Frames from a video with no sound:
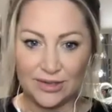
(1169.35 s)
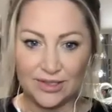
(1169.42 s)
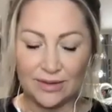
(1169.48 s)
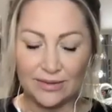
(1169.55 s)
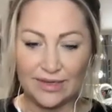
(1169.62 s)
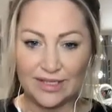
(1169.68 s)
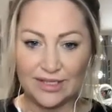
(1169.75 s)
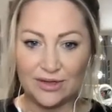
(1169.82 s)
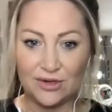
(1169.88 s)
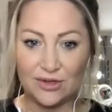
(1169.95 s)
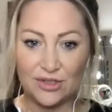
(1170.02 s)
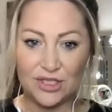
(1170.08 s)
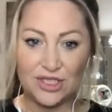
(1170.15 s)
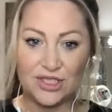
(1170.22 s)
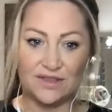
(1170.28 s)
So it's not
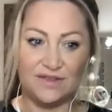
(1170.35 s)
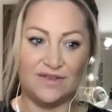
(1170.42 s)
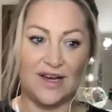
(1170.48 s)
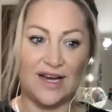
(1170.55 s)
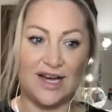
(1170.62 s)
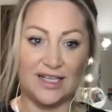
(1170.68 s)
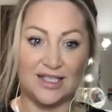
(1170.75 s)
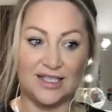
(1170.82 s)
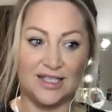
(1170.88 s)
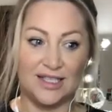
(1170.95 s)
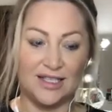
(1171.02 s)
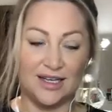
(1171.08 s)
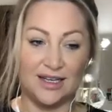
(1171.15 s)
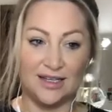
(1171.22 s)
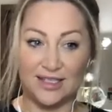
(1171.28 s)
just the fact,
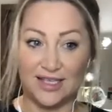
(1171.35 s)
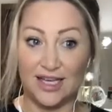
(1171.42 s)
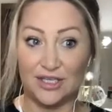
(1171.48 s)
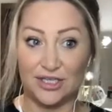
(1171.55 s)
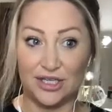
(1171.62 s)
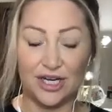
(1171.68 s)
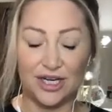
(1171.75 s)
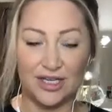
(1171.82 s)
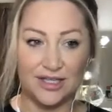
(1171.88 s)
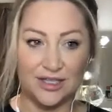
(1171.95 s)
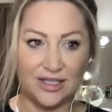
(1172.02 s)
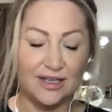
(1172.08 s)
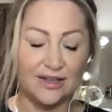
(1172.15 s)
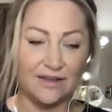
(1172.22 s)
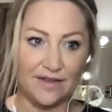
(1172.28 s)
and I say just
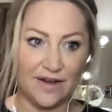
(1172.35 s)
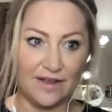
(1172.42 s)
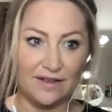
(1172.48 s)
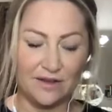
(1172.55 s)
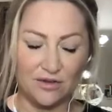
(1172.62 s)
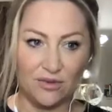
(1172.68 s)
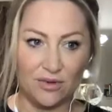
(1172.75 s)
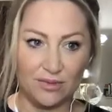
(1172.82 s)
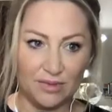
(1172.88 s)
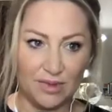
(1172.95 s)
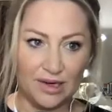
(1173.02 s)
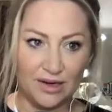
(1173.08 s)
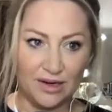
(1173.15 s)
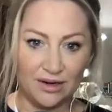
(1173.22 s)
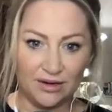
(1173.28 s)
the fact that you have
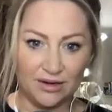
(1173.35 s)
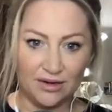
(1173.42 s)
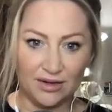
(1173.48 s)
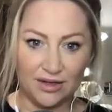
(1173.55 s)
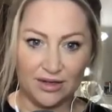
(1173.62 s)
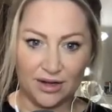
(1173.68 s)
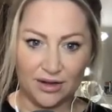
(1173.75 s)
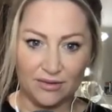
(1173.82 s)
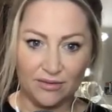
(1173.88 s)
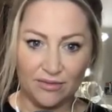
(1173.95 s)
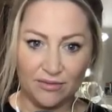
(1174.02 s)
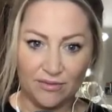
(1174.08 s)
been, you know,